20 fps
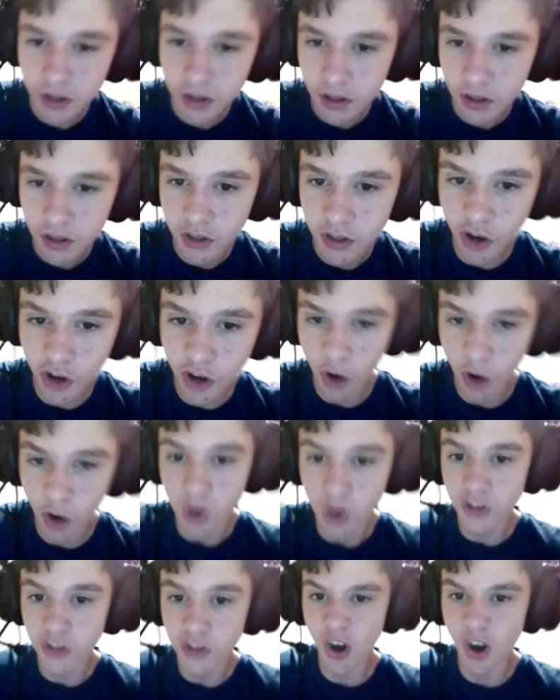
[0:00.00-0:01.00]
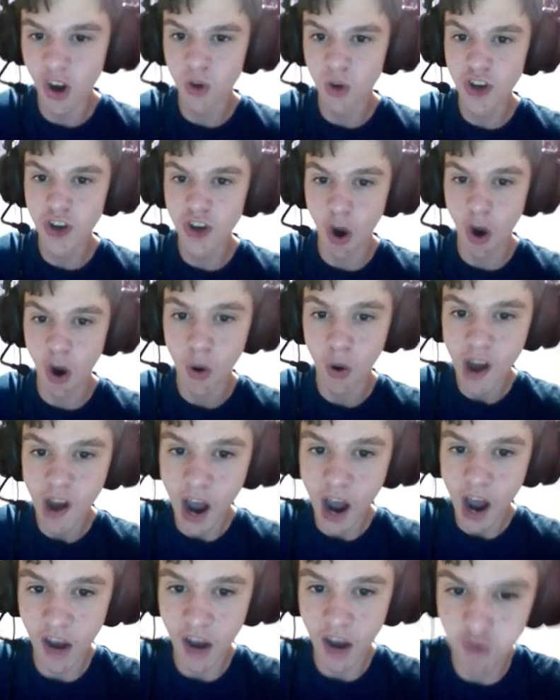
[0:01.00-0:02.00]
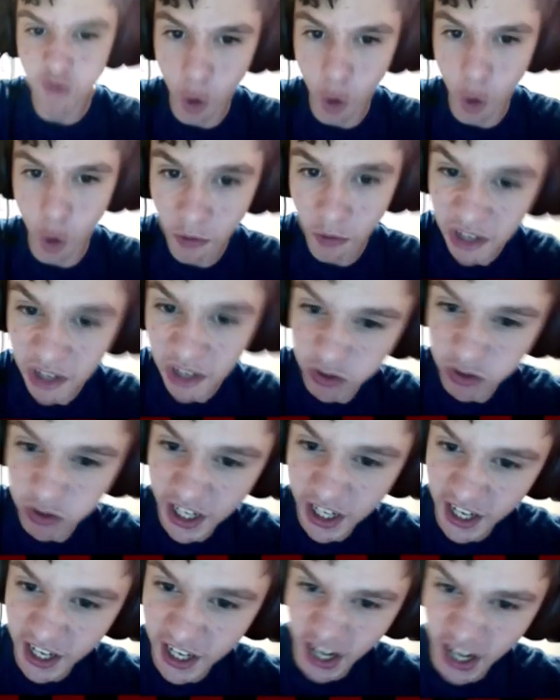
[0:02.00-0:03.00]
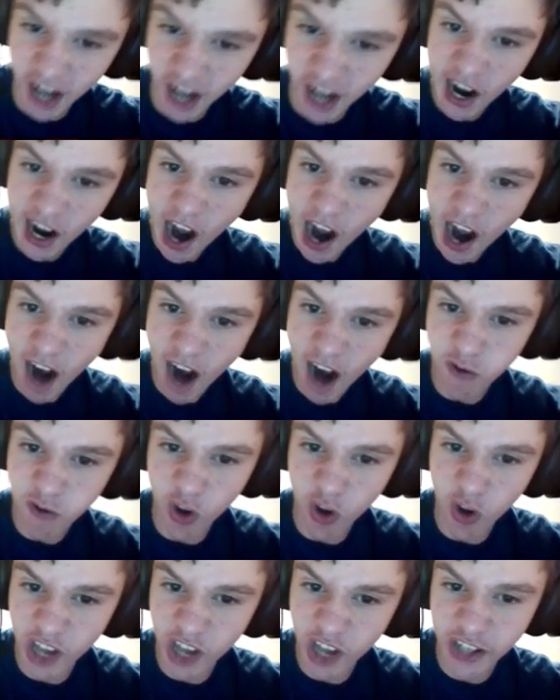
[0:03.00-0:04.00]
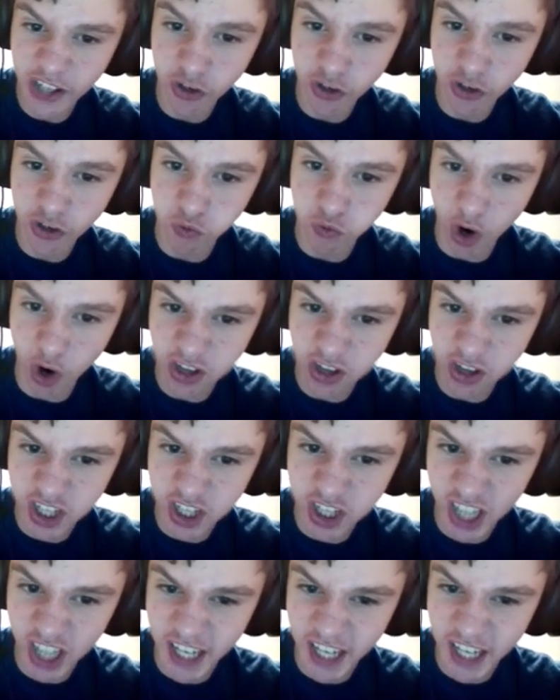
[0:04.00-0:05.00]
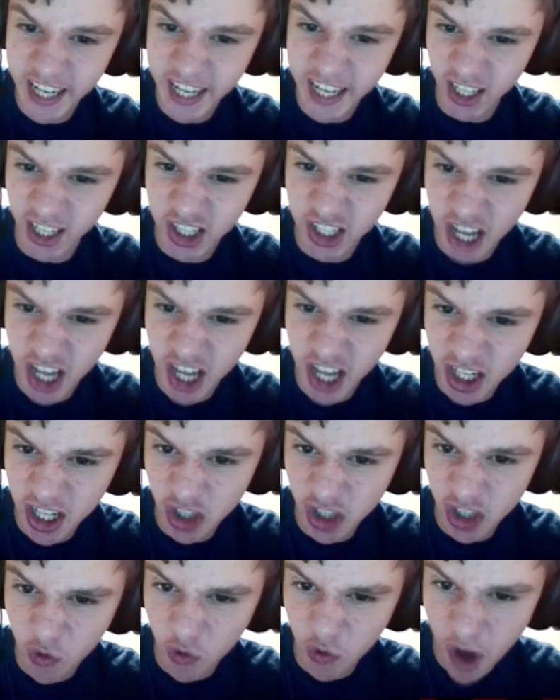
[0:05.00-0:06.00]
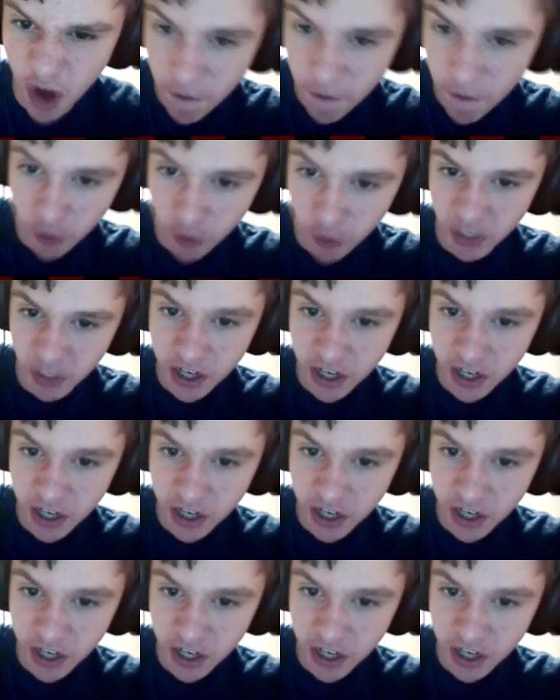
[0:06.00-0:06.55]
No, no, no! I won't be weak again! I won't let your worthless ideals take this away from me!